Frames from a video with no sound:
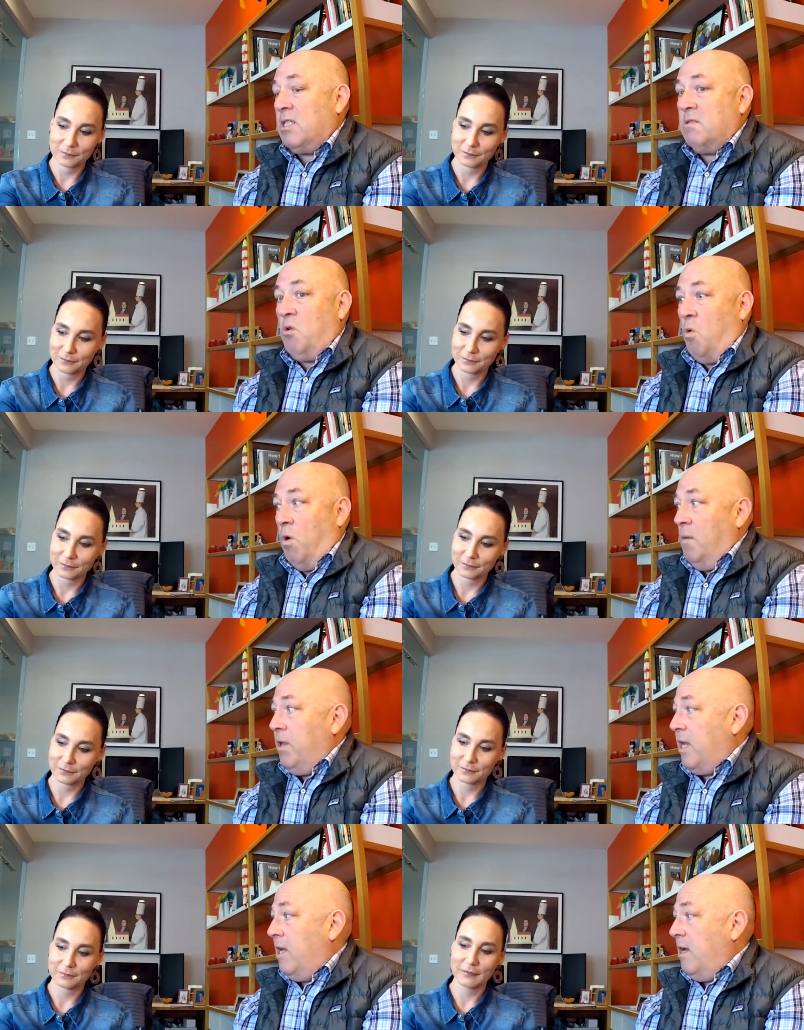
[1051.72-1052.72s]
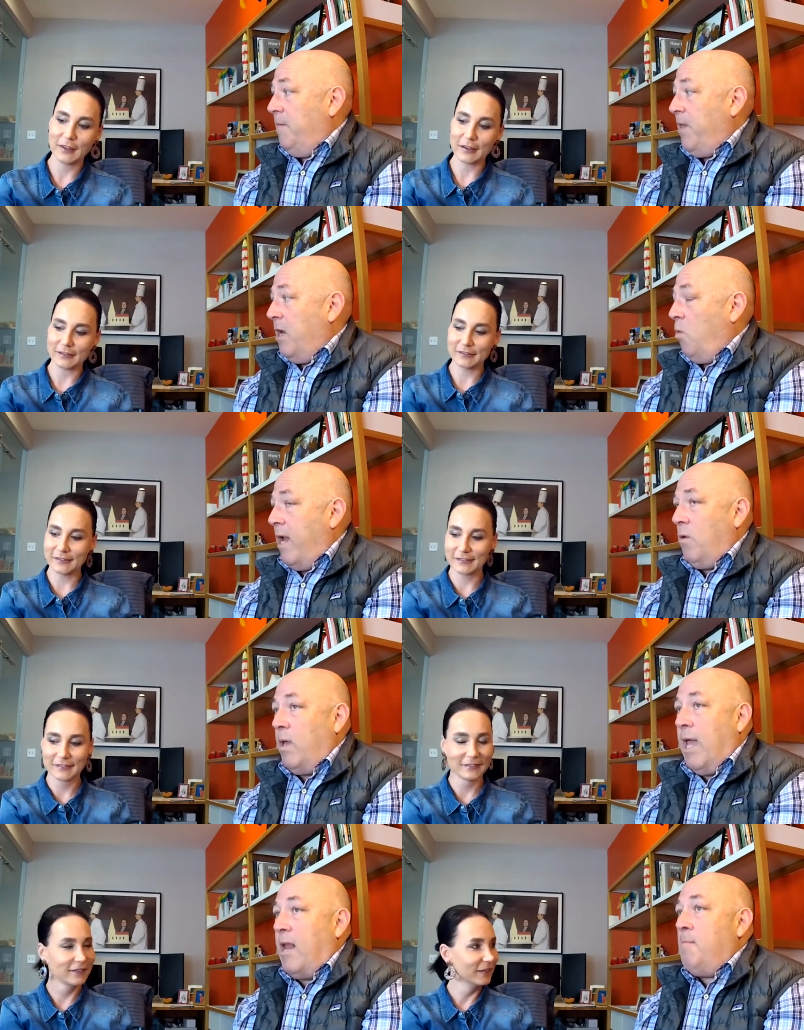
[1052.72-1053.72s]
Speaker 1: us horribly yes. in a way that
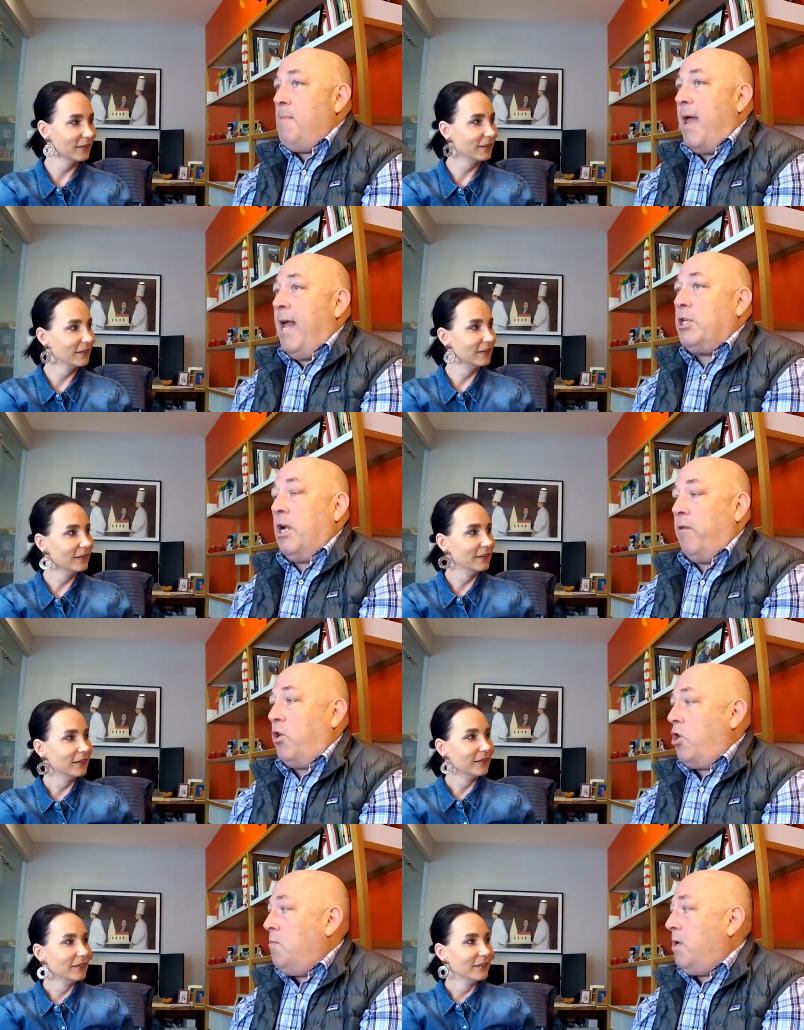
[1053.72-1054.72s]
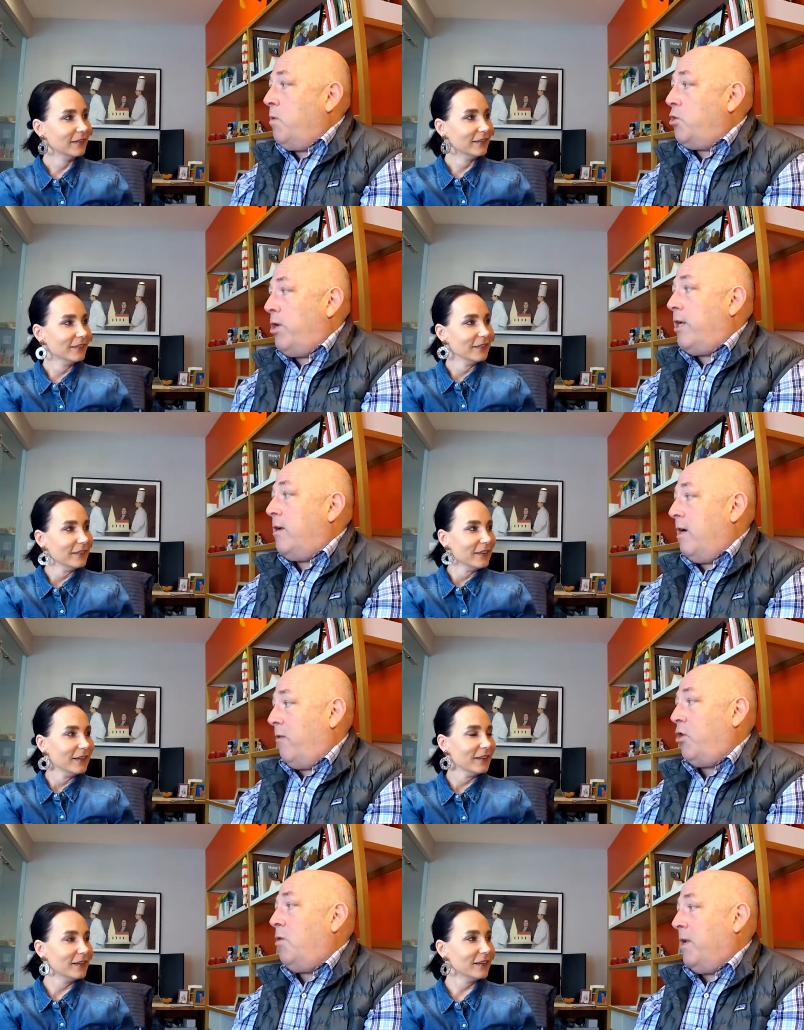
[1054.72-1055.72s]
we can't imagine another human would treat
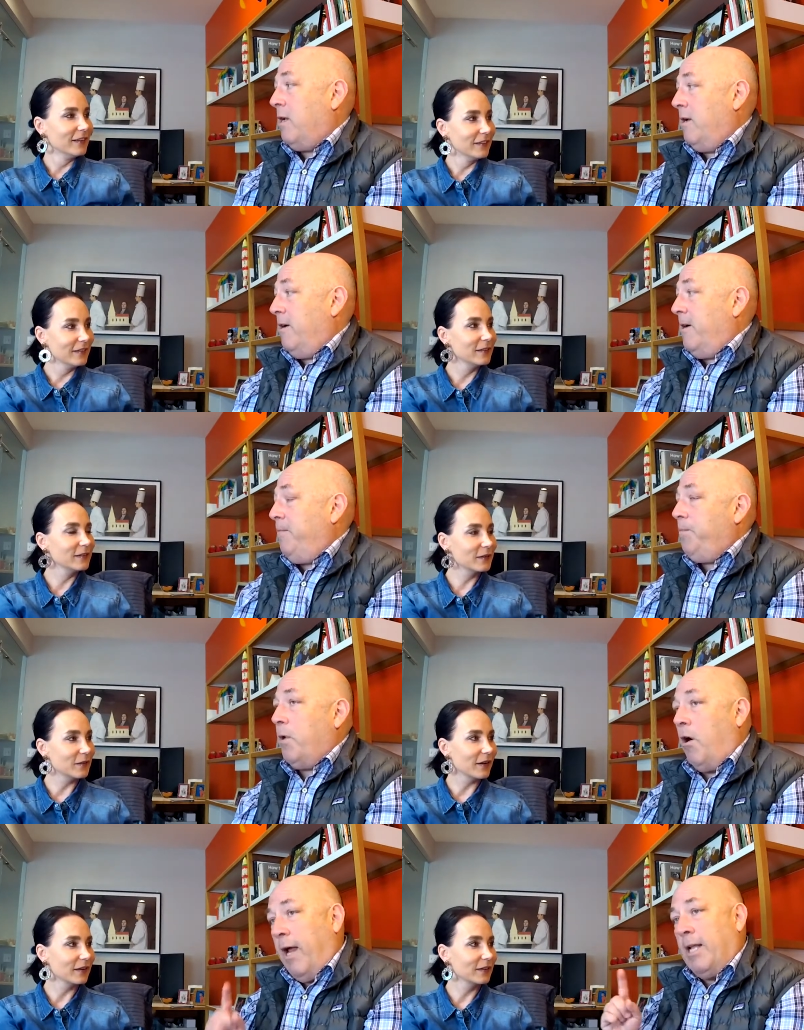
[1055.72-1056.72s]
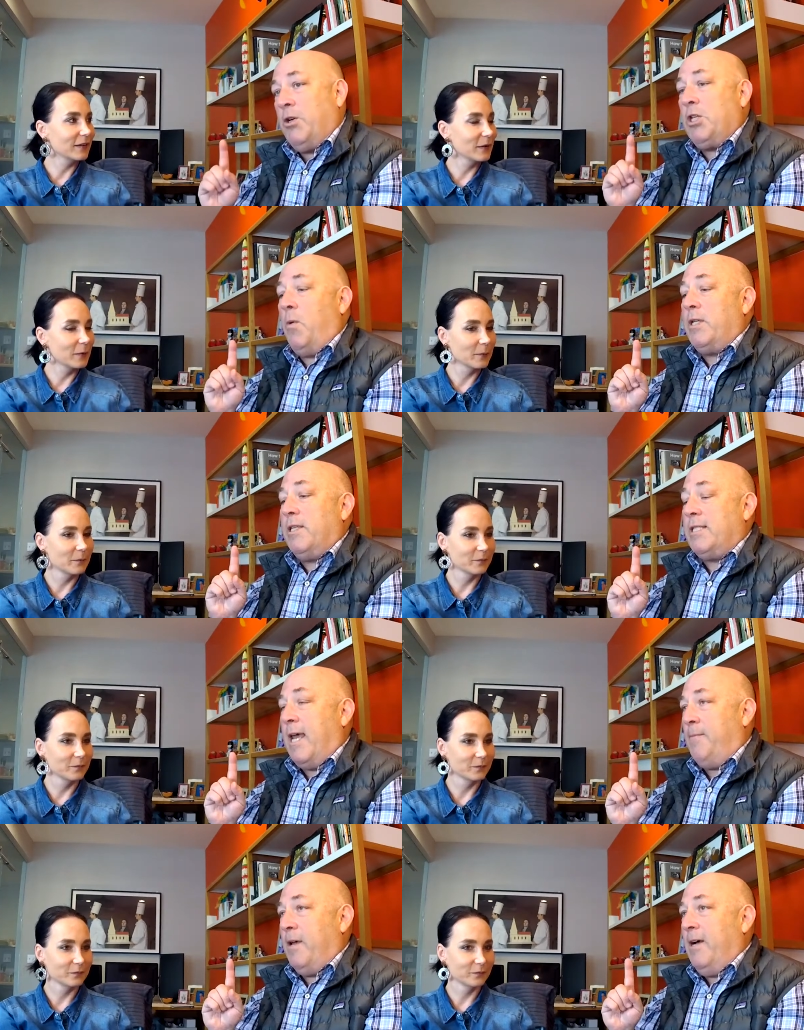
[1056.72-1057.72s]
another human. Correct. But our answer is always the
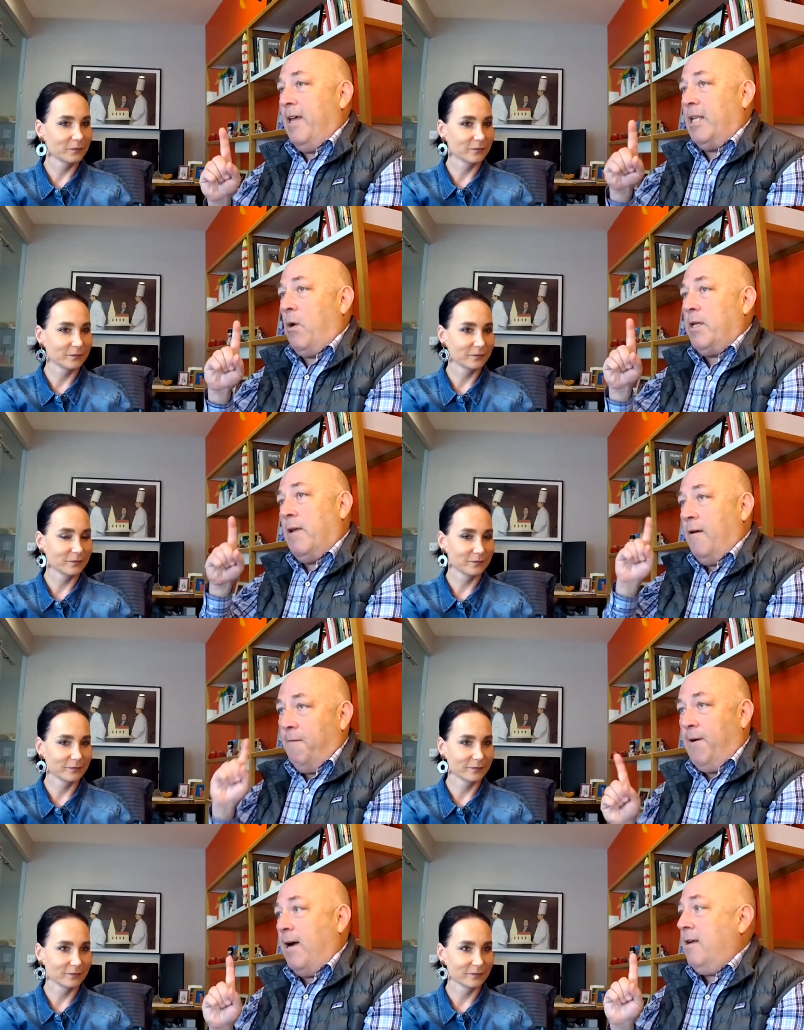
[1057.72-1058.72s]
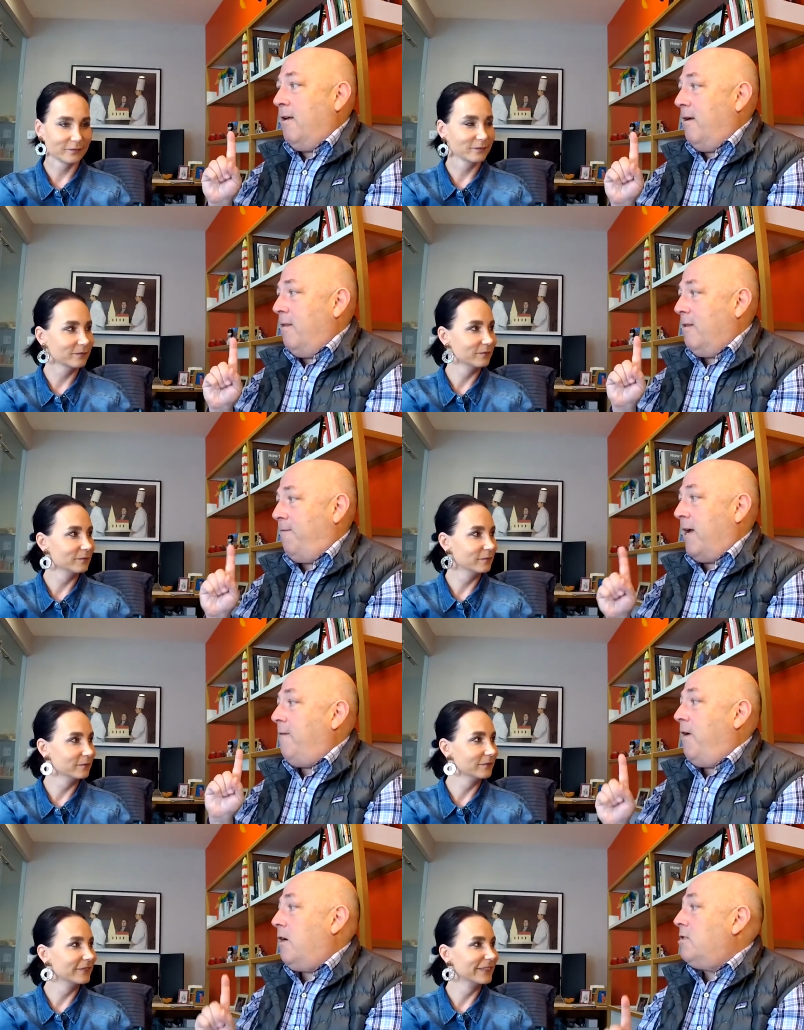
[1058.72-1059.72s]
same. It's always fuck the
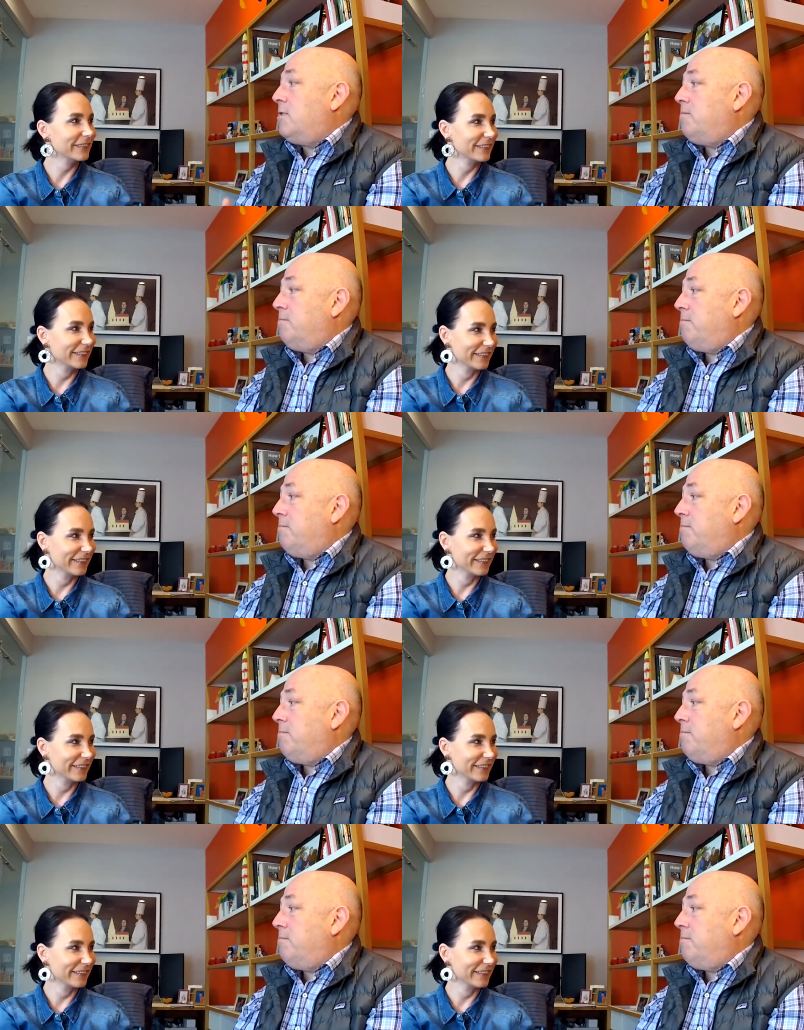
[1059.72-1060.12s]
fucking fuckers